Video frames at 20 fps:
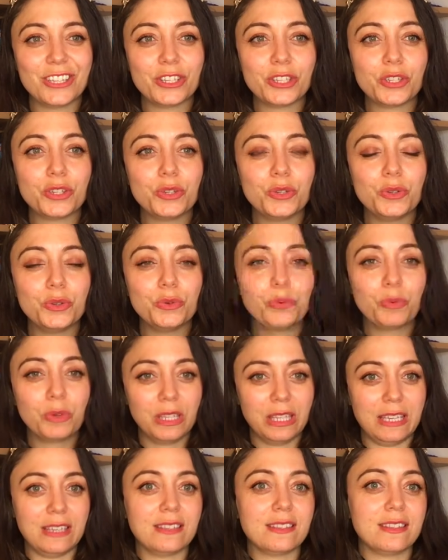to
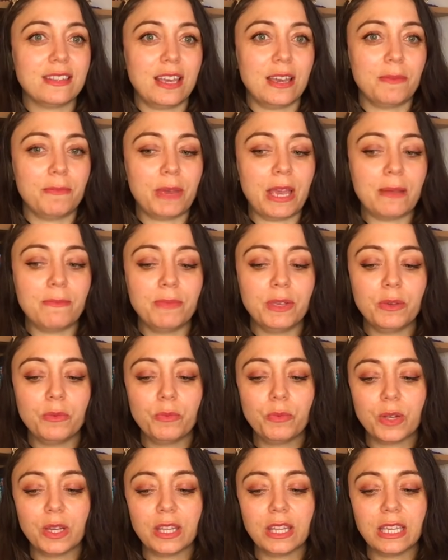release them, and be
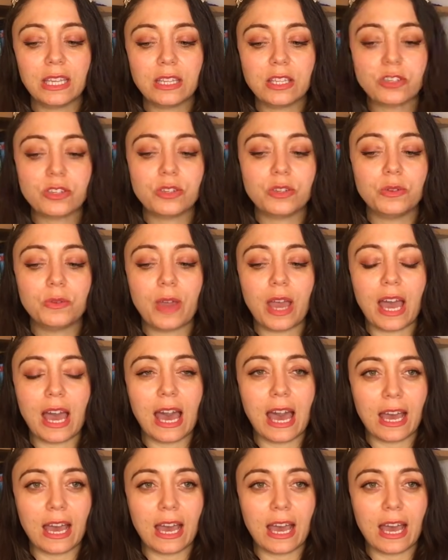willing to